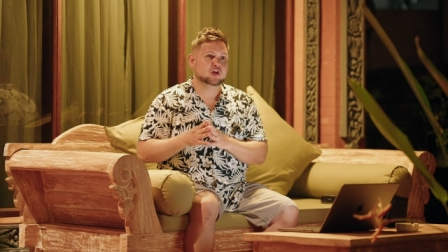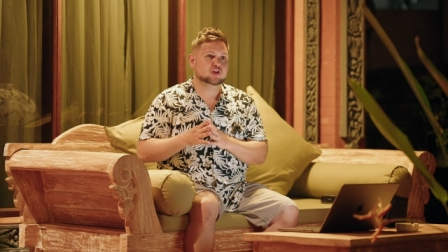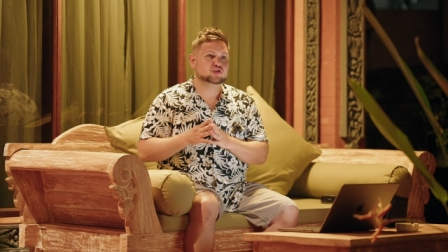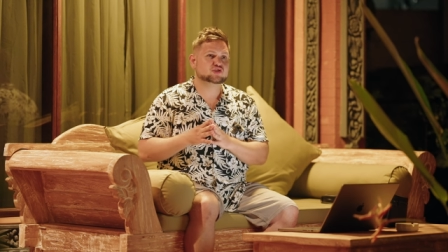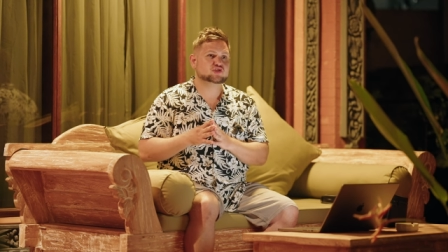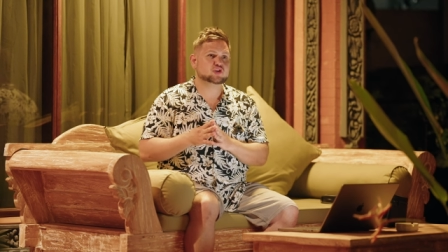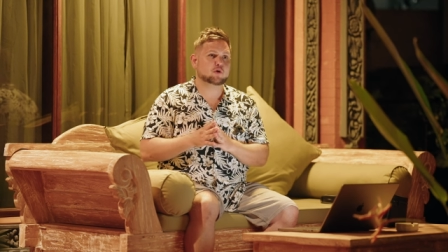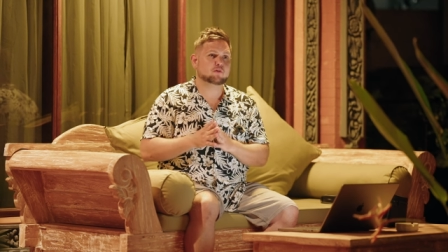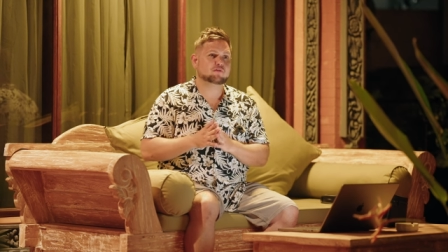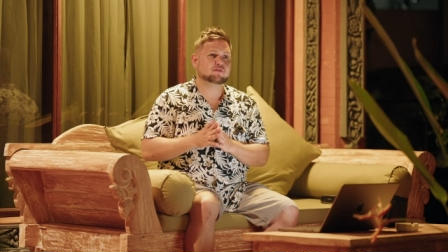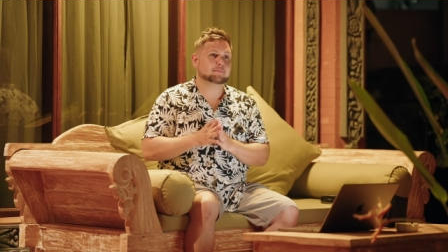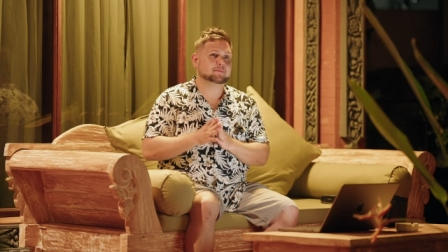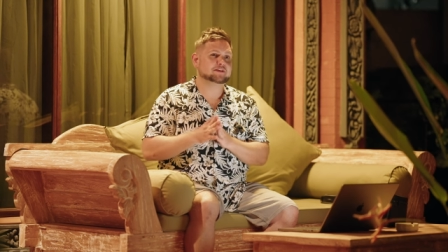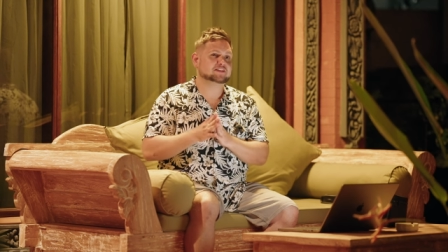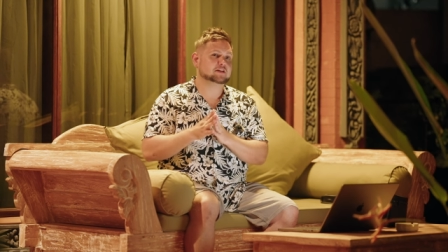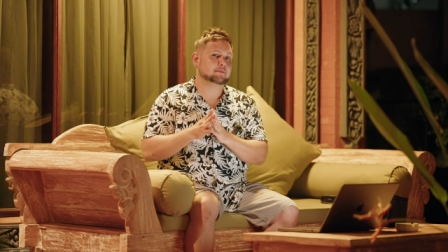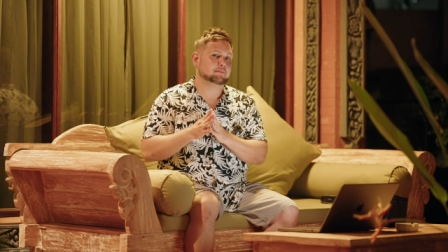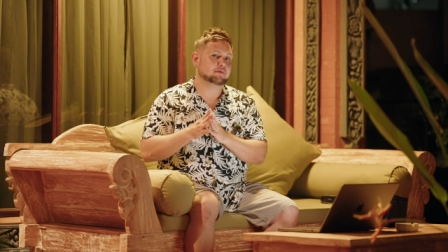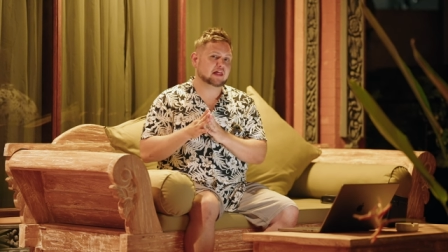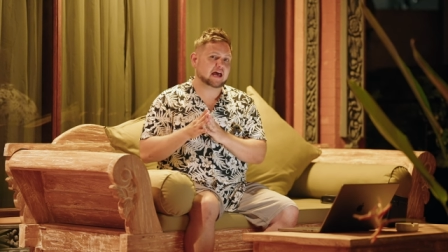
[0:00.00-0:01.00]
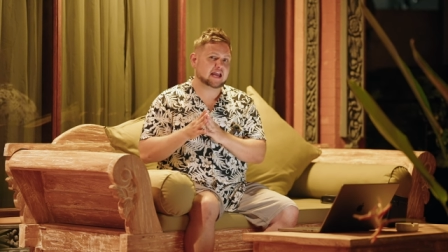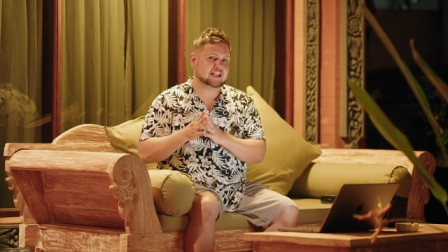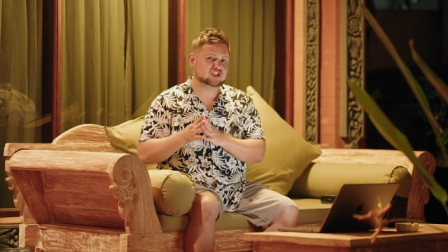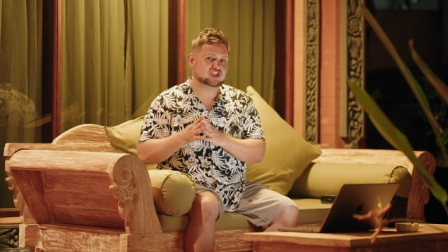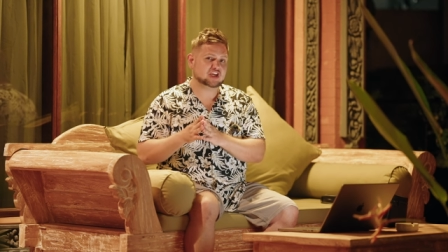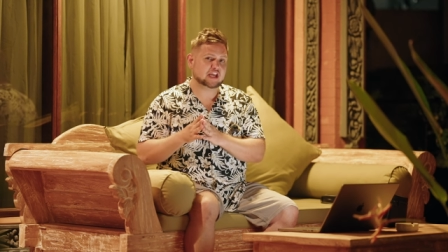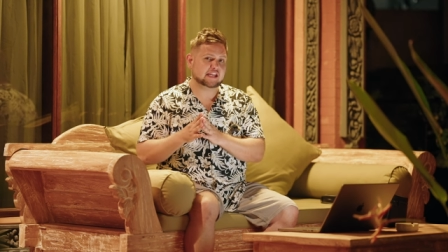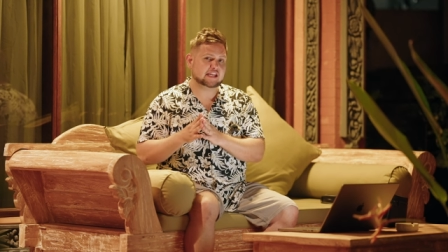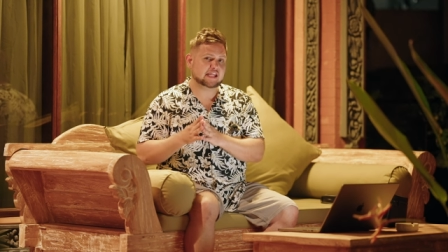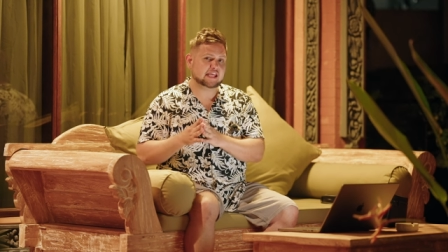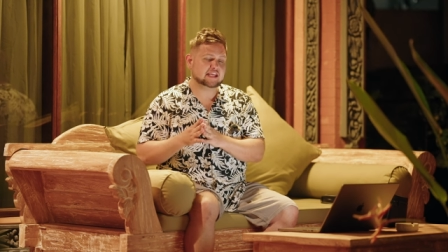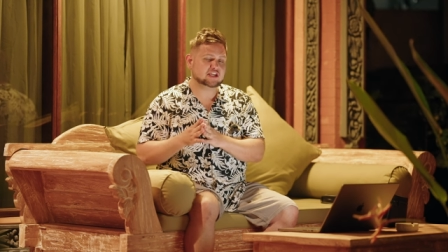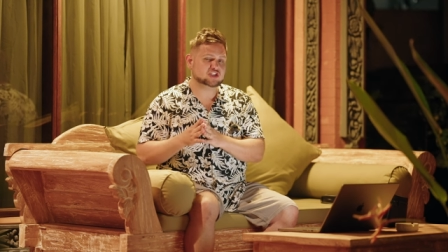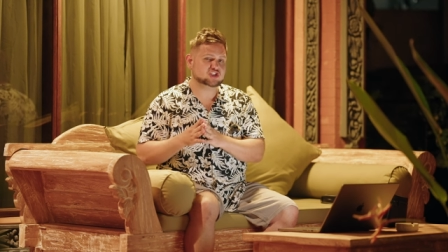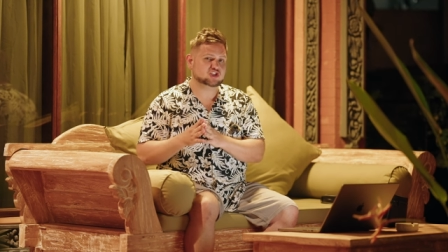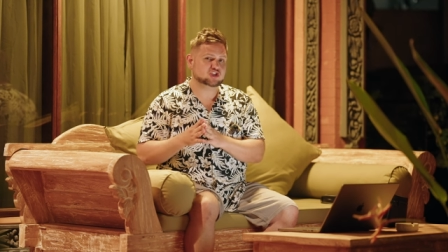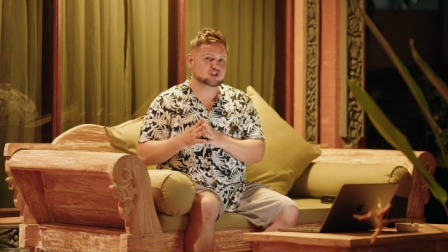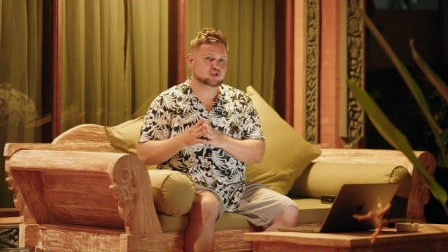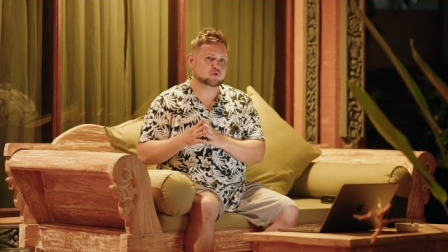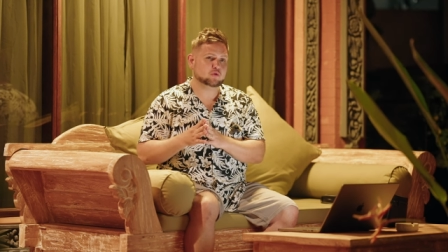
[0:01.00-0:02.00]
So from a supply chain
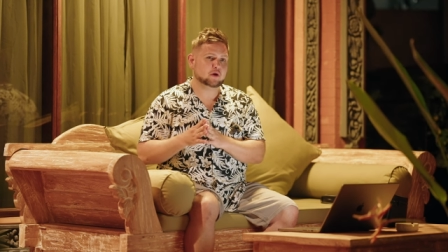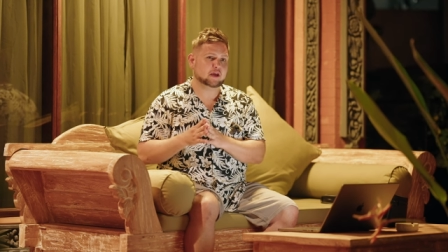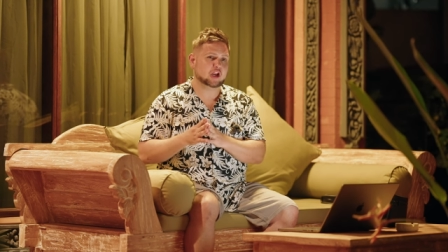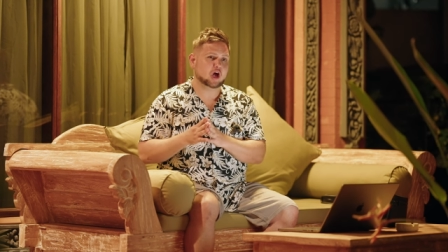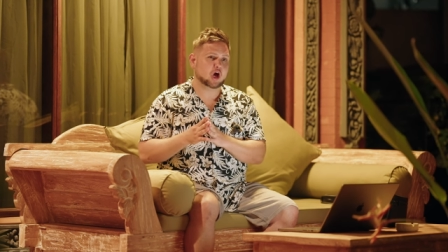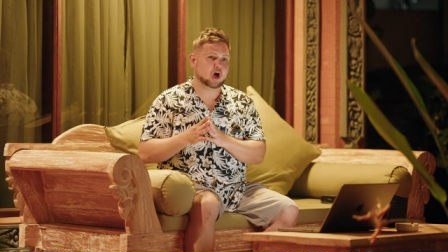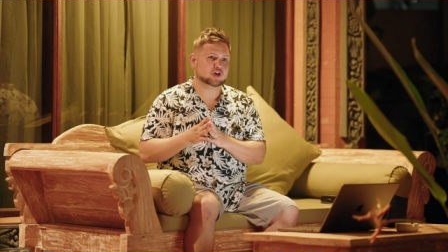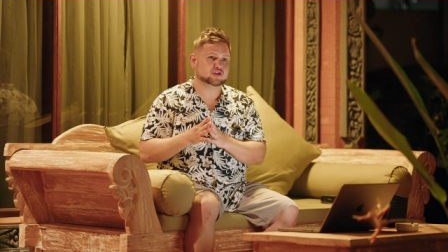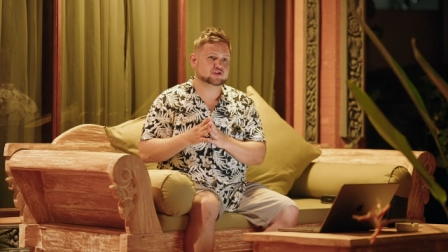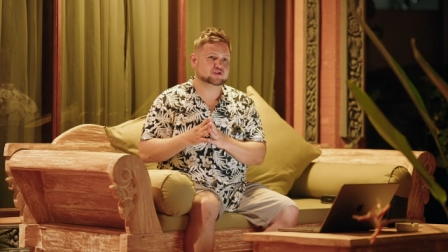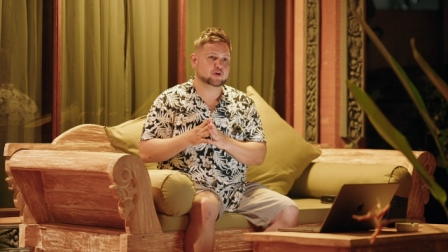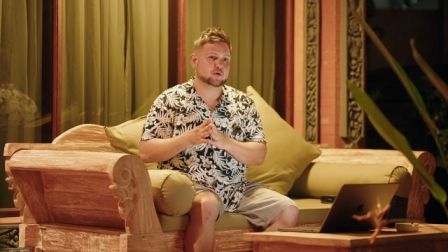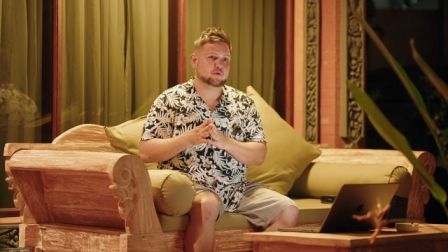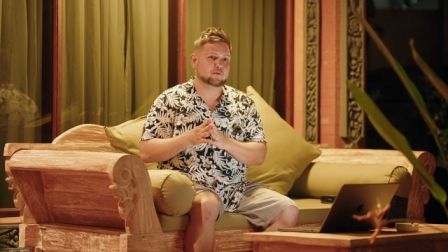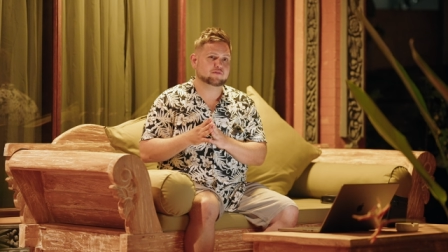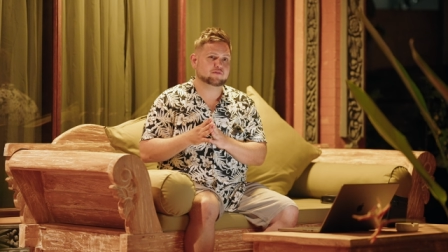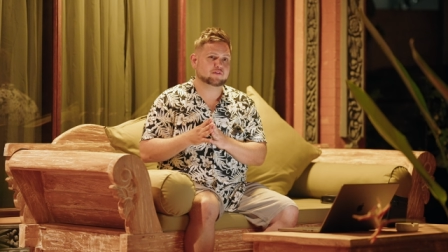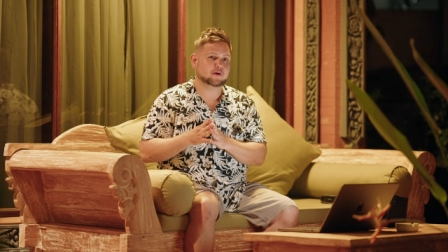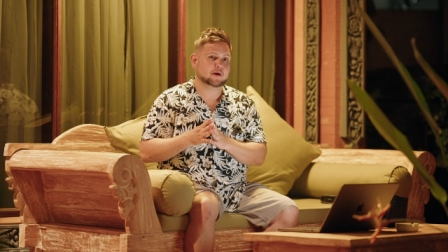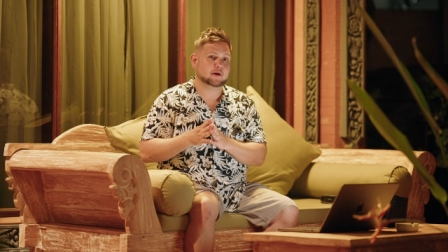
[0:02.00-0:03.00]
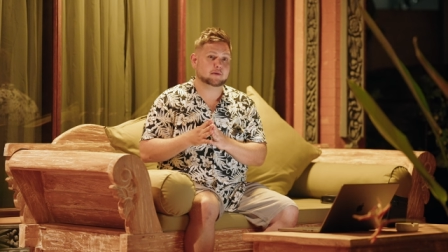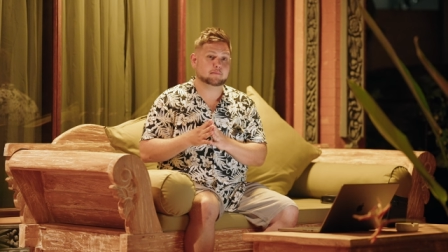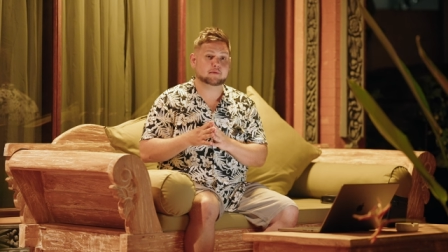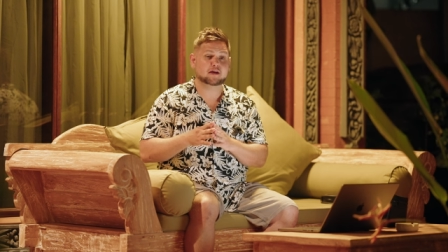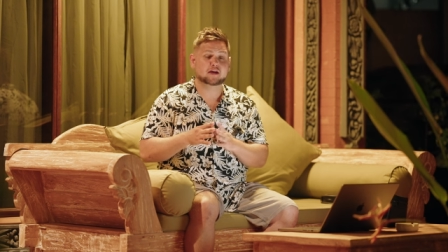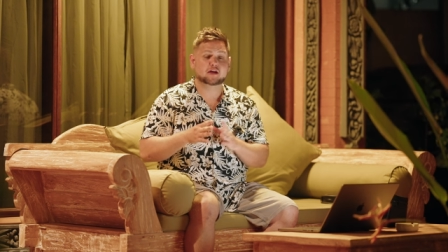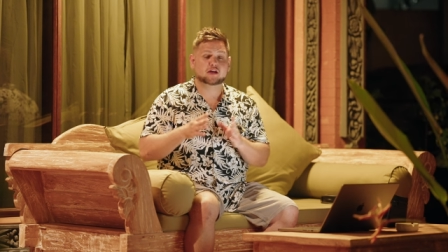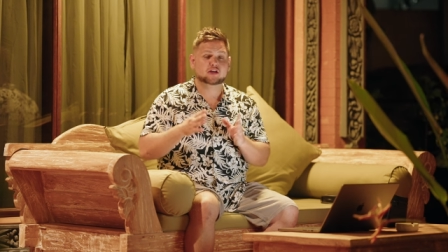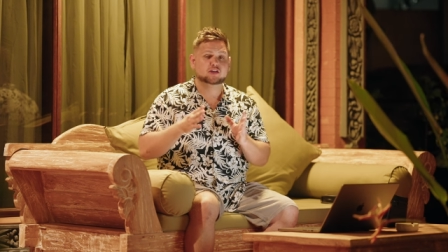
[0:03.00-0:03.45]
issue and also from